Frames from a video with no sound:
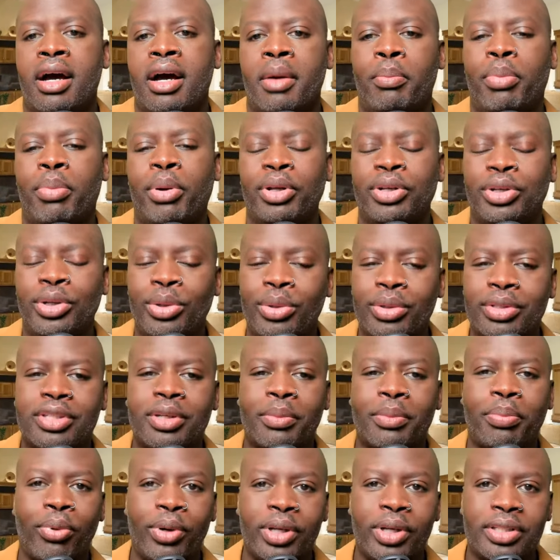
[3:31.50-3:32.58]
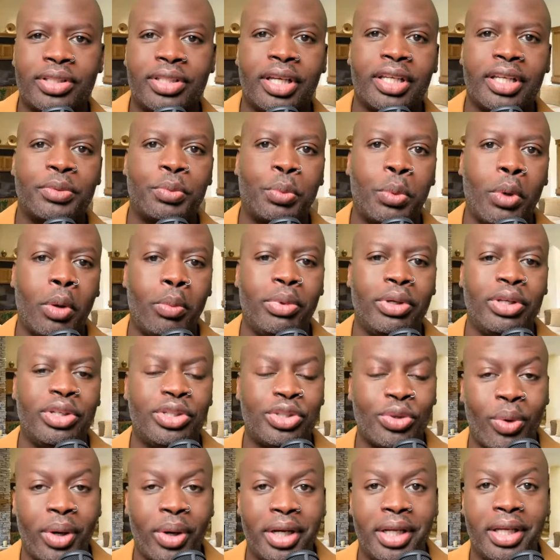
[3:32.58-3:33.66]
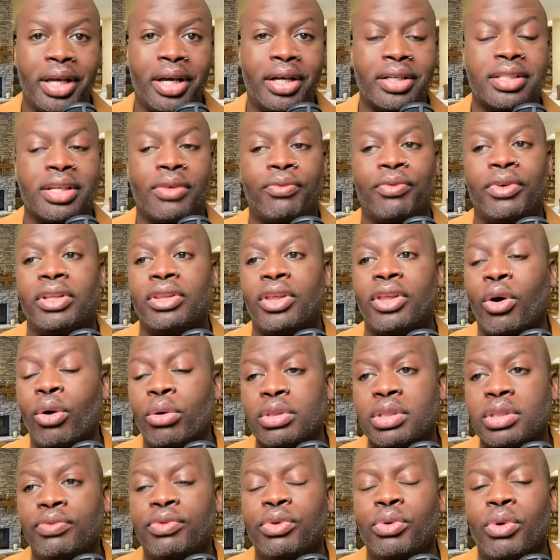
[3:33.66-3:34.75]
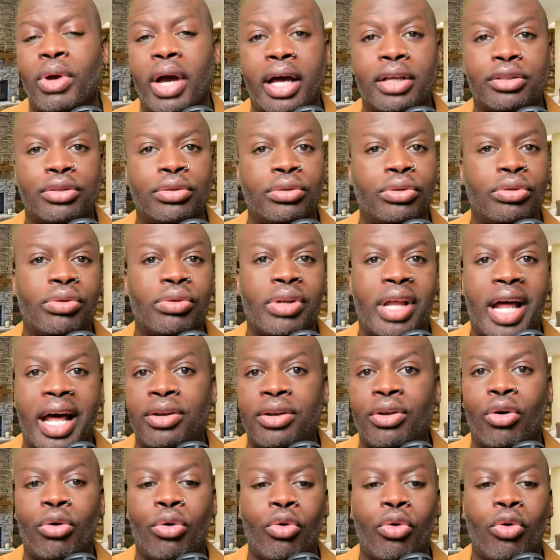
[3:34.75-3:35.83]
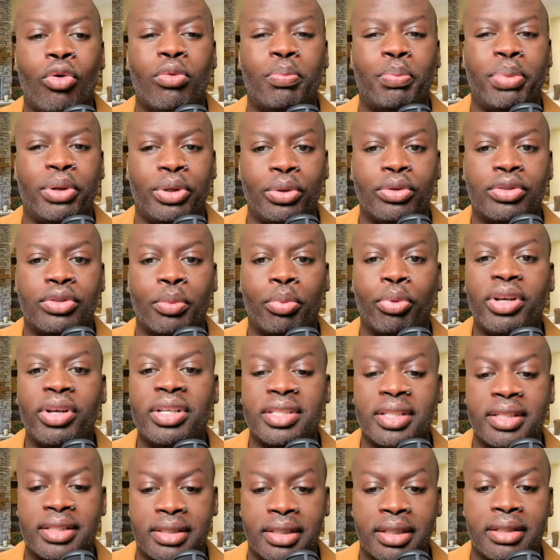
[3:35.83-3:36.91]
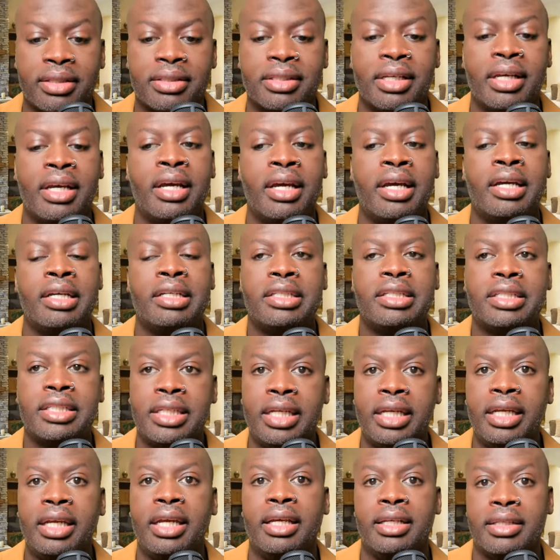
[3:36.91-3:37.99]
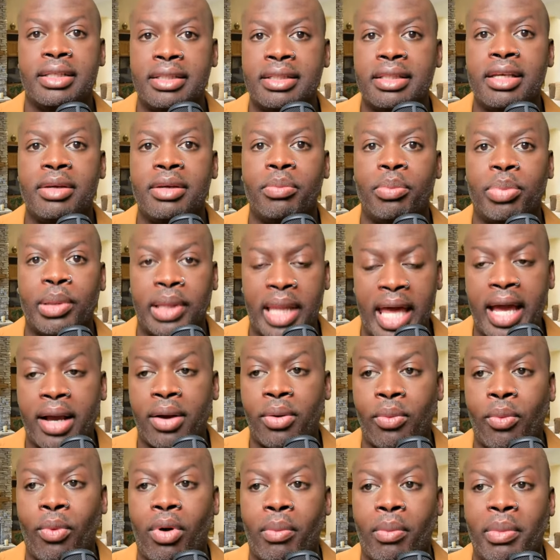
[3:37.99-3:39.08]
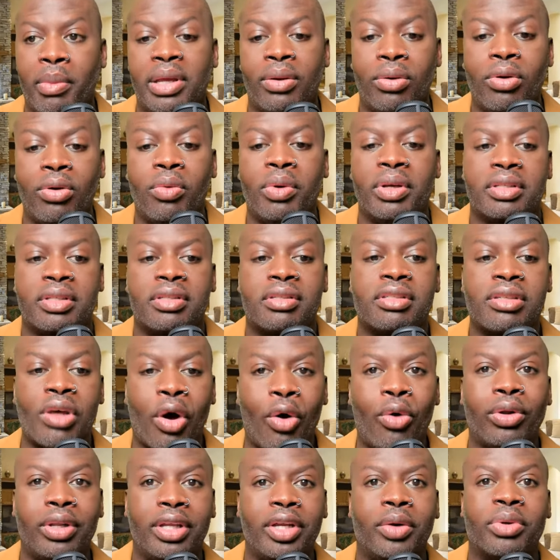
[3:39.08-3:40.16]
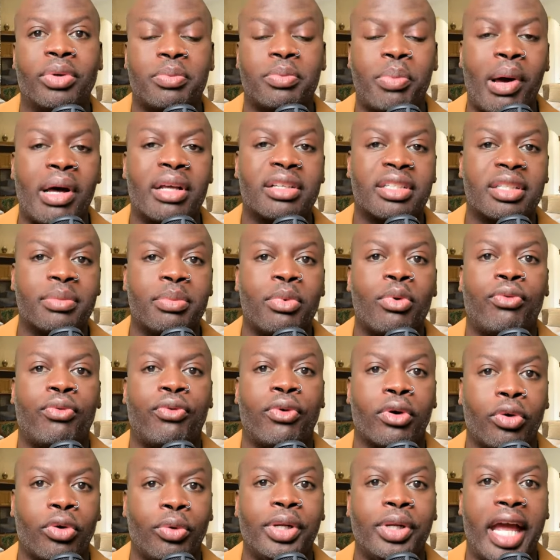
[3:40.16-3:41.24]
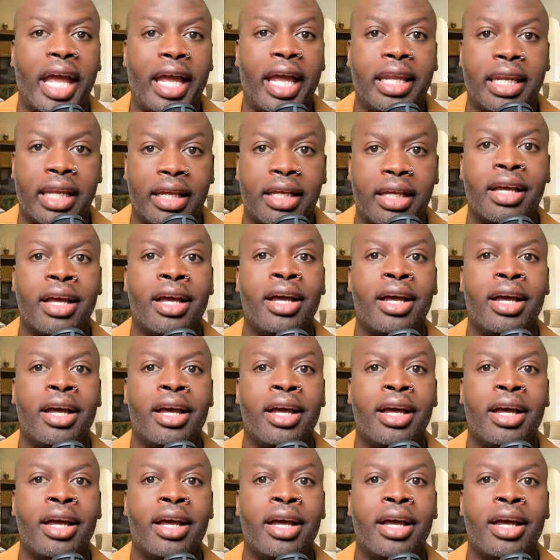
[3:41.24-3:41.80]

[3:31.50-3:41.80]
Producer Princess will be joining us. And for those of you guys who do not know who Producer Princess is, she is the Black woman who is solely responsible for creating